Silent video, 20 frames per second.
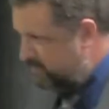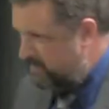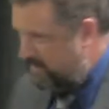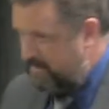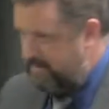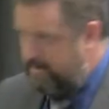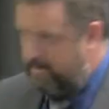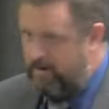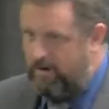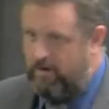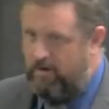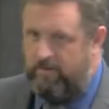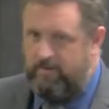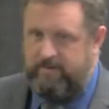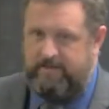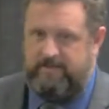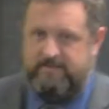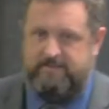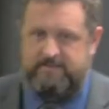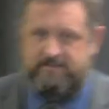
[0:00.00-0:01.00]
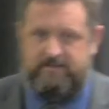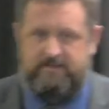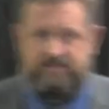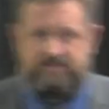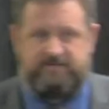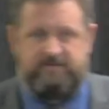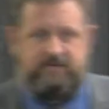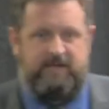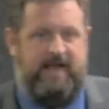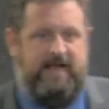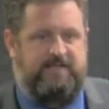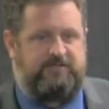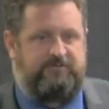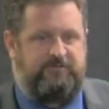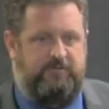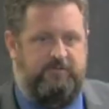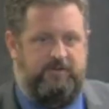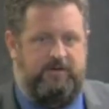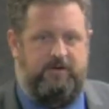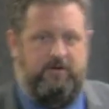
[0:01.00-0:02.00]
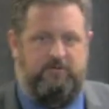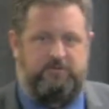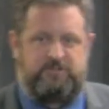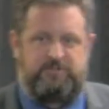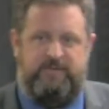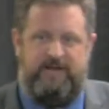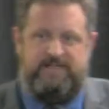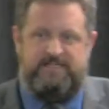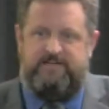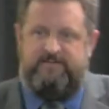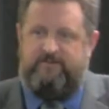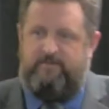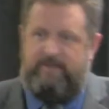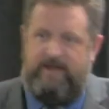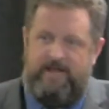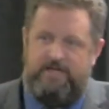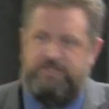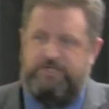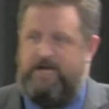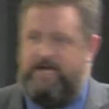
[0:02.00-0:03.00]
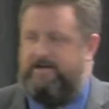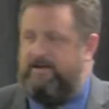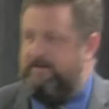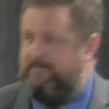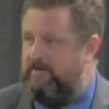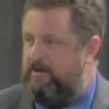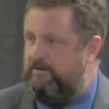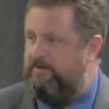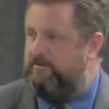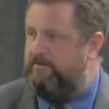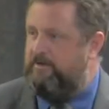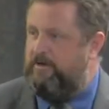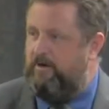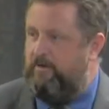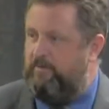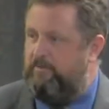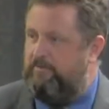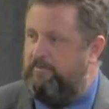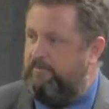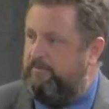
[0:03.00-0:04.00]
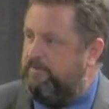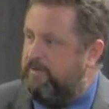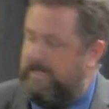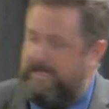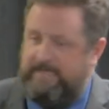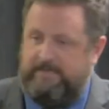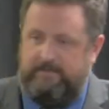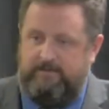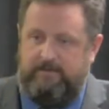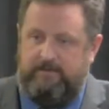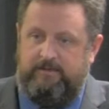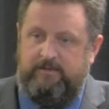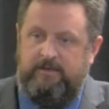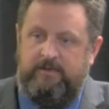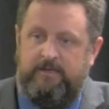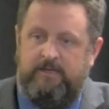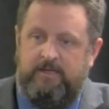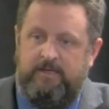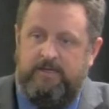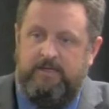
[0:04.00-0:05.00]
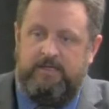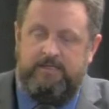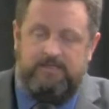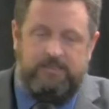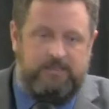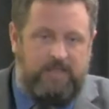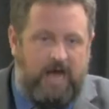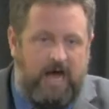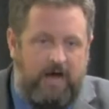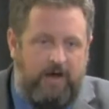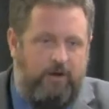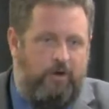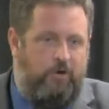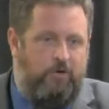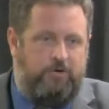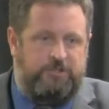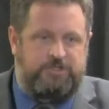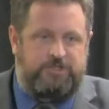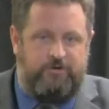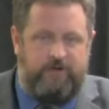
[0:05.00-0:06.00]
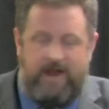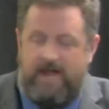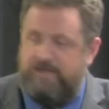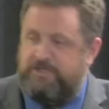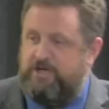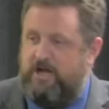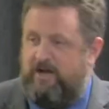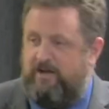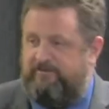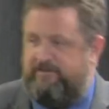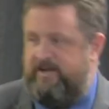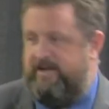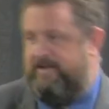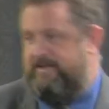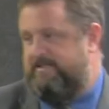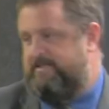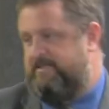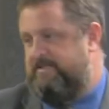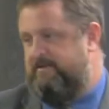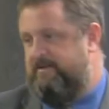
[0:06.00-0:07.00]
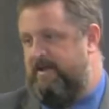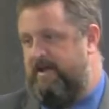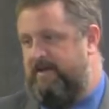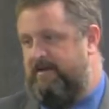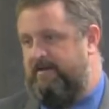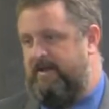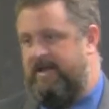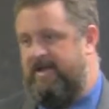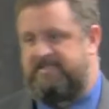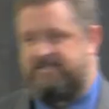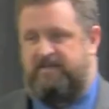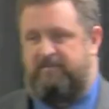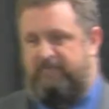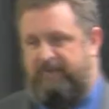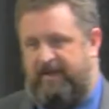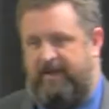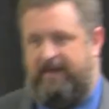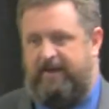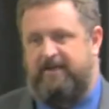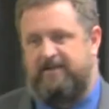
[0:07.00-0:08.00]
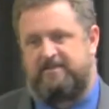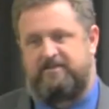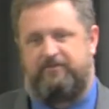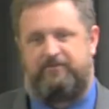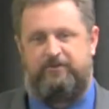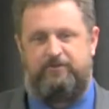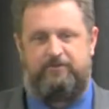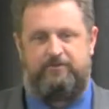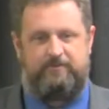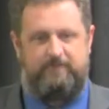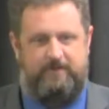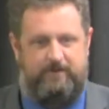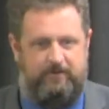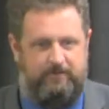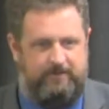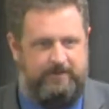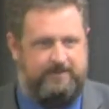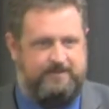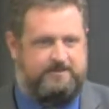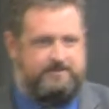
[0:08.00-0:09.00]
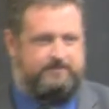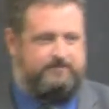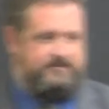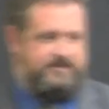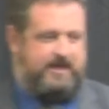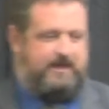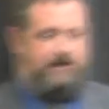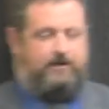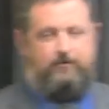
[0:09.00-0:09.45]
you know, his, his last few, you know, spends every paycheck at down, you know, playing the, the lotto or scratch off tickets and, and hits it big, gets a few, you know, gets 10